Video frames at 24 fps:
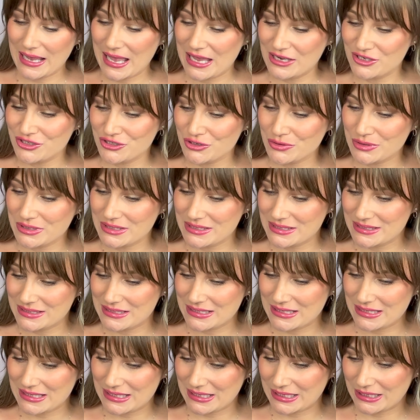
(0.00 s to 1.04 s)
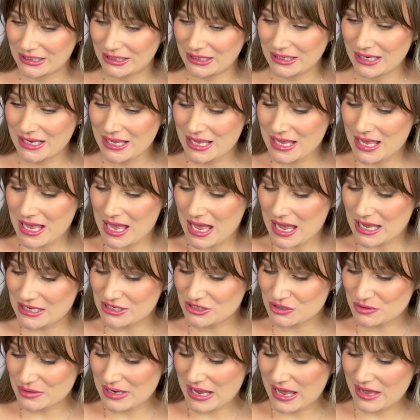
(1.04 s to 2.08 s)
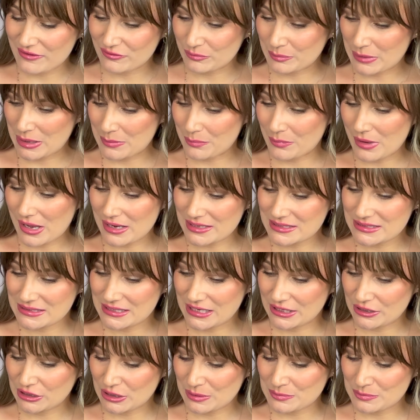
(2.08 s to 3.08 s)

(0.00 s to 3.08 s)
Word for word: As you can see here, I do have my box cutter.